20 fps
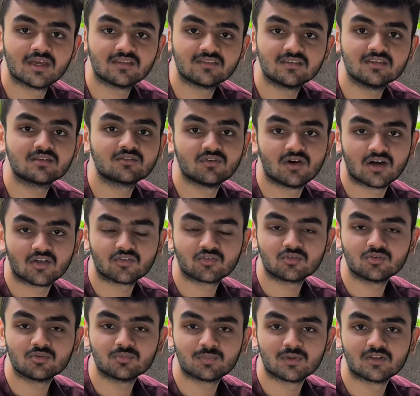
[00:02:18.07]
basic
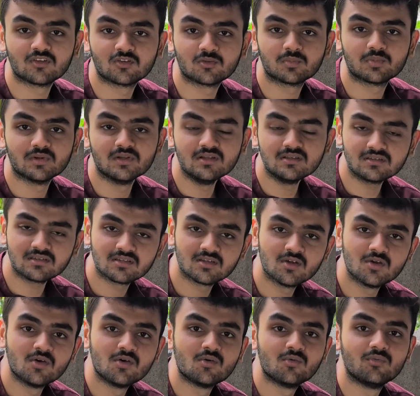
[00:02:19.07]
Vastu principles
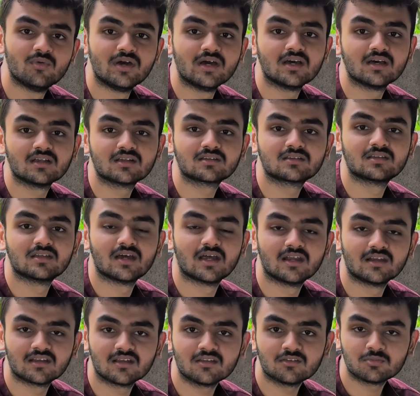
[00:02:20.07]
where the
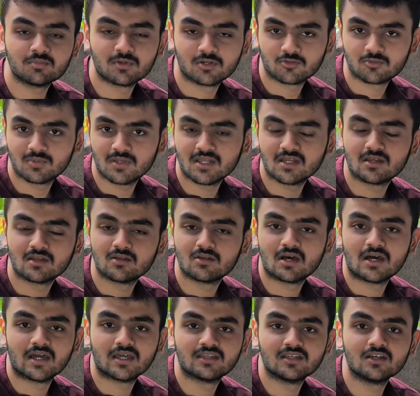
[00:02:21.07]
entrance must be
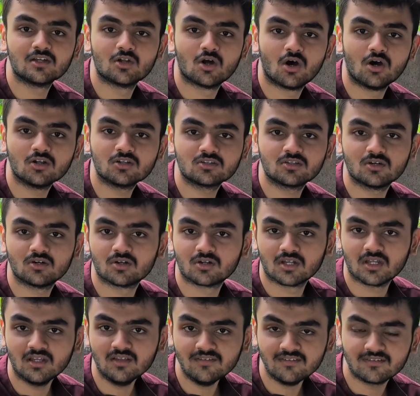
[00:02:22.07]
in either north
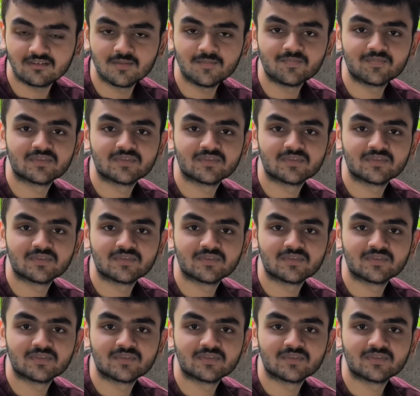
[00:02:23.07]
or east.